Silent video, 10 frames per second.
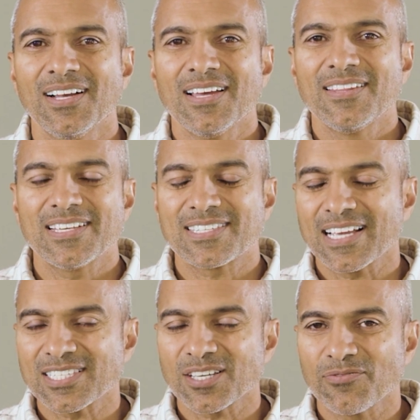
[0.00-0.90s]
This
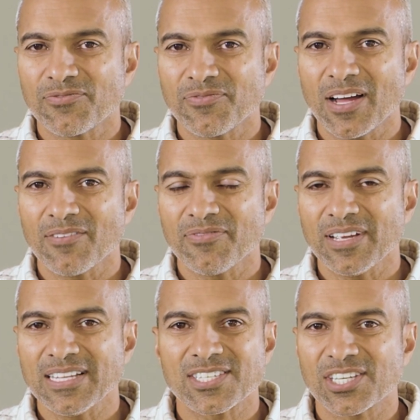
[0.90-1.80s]
sense of
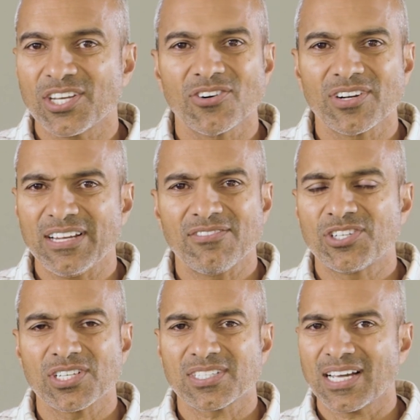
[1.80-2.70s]
insecurity, of
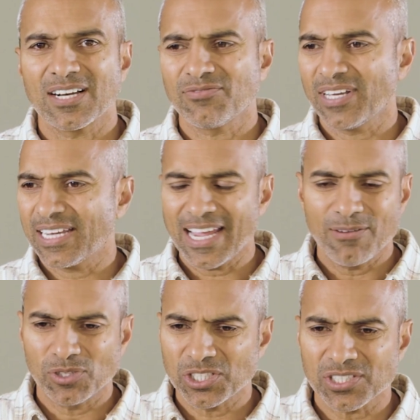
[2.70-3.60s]
just kind of like, hey,
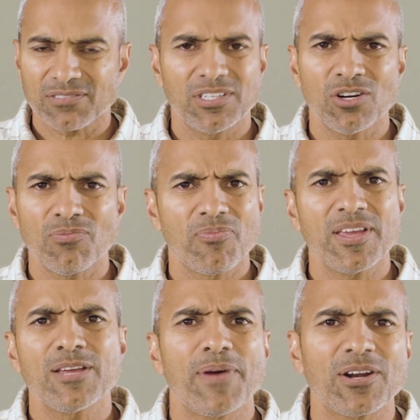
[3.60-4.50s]
well, just,
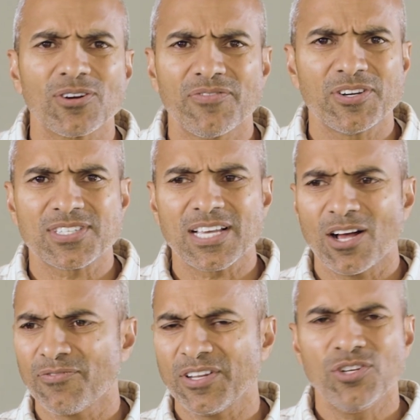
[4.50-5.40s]
think better of
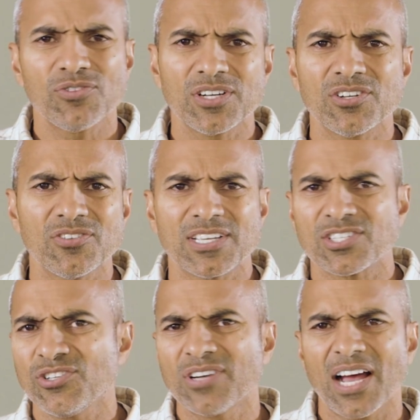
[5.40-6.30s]
yourself and you can do this,
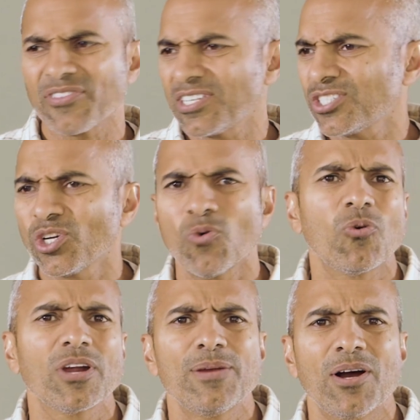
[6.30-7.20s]
you got this, and don't
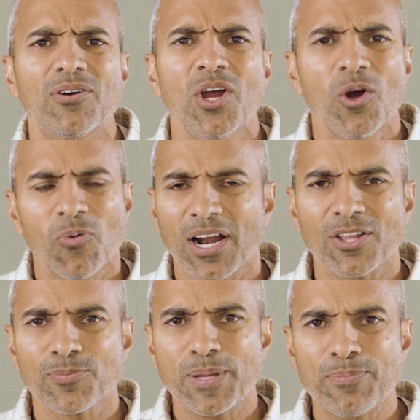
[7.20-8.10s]
worry about what
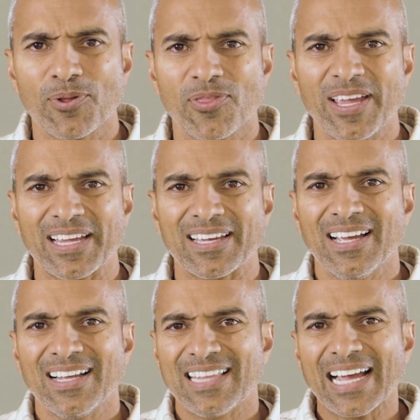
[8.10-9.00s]
other people think.
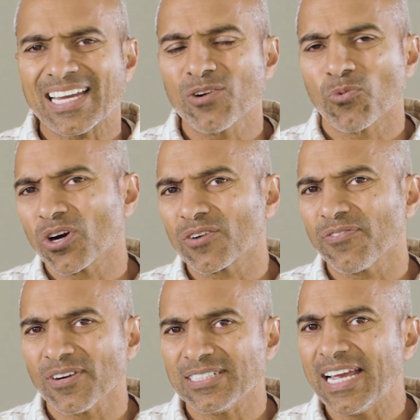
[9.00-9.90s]
That can work
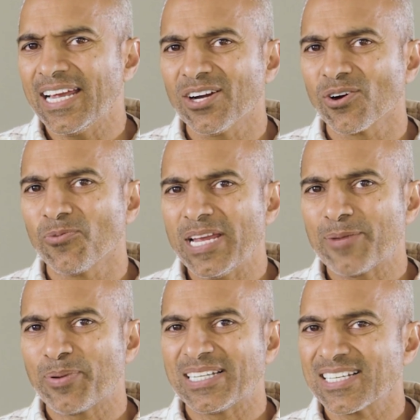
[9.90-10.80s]
for a day or a week,
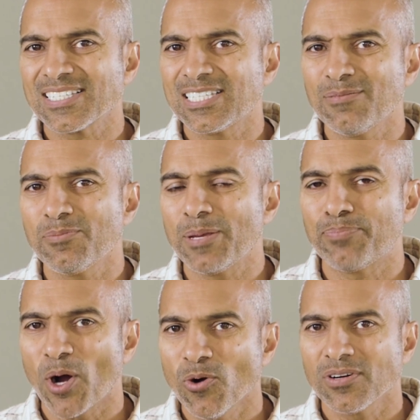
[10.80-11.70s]
but it doesn't seem to be
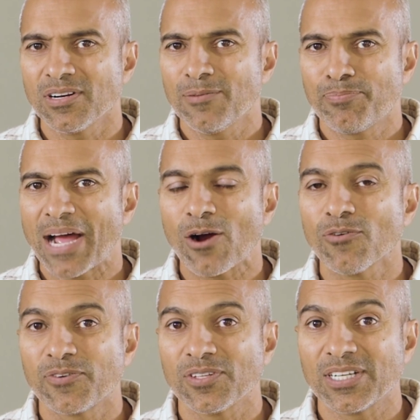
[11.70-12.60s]
potent and
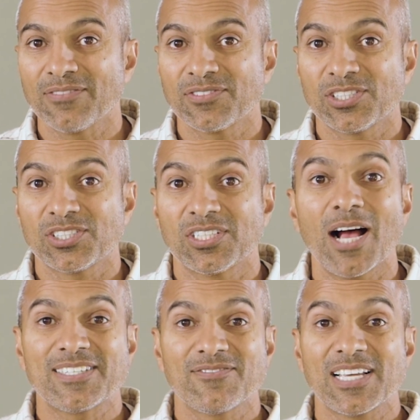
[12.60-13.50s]
powerful enough to
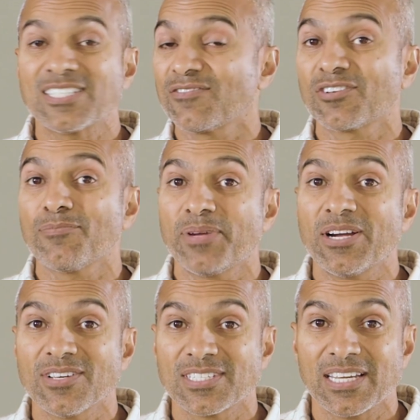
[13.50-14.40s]
stop the sense of
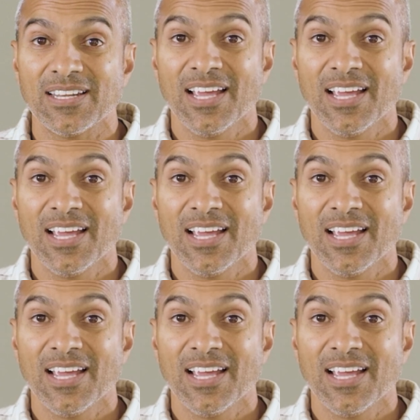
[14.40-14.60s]
comparison